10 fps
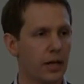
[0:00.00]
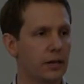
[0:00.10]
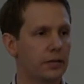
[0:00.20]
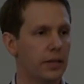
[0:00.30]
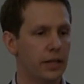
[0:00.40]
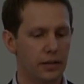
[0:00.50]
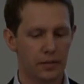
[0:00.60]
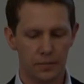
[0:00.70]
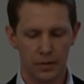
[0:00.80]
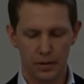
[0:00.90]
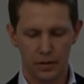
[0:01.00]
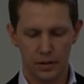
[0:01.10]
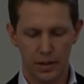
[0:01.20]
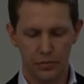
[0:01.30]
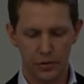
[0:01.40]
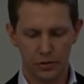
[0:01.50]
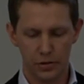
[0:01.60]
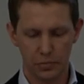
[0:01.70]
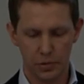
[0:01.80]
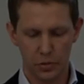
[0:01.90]
As I see it, the
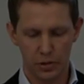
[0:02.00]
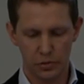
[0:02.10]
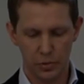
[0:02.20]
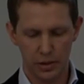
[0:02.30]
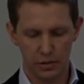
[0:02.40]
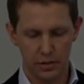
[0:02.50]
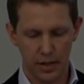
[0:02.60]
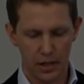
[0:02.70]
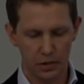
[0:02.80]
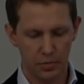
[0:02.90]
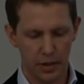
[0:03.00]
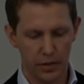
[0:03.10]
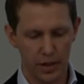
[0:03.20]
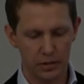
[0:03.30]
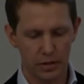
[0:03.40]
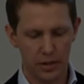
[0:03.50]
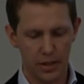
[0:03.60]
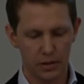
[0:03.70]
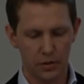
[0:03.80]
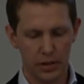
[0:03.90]
differences between Swedish and Danish
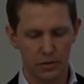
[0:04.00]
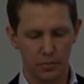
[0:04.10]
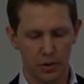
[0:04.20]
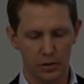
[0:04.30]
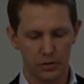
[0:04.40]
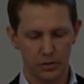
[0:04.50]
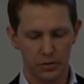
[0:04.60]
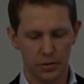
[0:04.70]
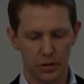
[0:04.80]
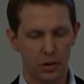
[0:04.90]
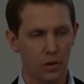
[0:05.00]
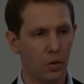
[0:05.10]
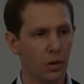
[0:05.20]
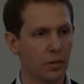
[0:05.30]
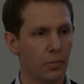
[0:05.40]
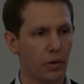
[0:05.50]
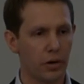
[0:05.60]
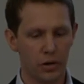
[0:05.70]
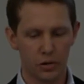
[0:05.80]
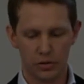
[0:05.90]
migration and integration policies, all the
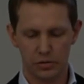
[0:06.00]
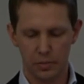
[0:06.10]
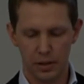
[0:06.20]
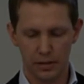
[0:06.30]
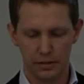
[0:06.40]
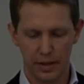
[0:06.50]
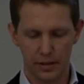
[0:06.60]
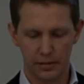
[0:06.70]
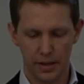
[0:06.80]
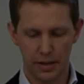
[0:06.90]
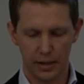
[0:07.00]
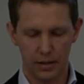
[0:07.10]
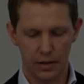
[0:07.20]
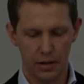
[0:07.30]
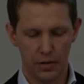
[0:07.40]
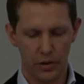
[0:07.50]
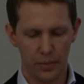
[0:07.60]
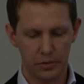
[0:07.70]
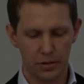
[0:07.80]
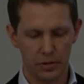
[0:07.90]
more noticeable this last decade,
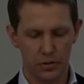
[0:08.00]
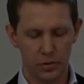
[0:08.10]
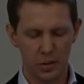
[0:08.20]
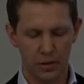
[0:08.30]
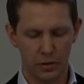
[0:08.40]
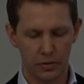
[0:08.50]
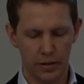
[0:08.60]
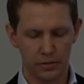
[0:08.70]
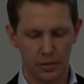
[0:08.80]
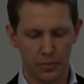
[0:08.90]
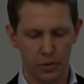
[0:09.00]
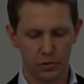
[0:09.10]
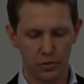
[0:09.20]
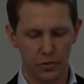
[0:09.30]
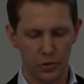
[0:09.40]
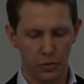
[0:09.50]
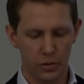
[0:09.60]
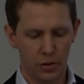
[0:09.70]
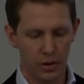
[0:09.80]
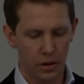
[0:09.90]
represent two contrasting points of
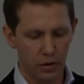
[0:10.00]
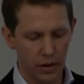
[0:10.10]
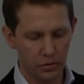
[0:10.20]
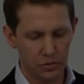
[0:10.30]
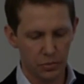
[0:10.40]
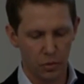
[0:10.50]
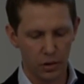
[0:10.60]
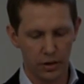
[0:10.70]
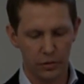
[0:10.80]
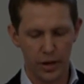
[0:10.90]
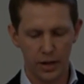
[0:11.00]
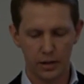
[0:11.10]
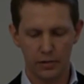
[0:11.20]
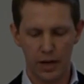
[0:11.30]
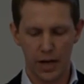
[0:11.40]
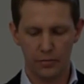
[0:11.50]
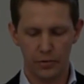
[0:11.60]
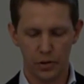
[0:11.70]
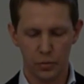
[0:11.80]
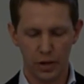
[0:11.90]
view on how small and relatively
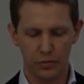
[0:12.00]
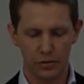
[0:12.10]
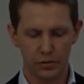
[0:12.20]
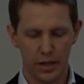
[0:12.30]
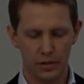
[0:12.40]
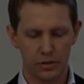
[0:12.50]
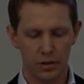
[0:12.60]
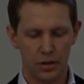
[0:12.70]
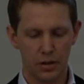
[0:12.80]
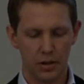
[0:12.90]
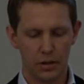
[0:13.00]
affluent welfare states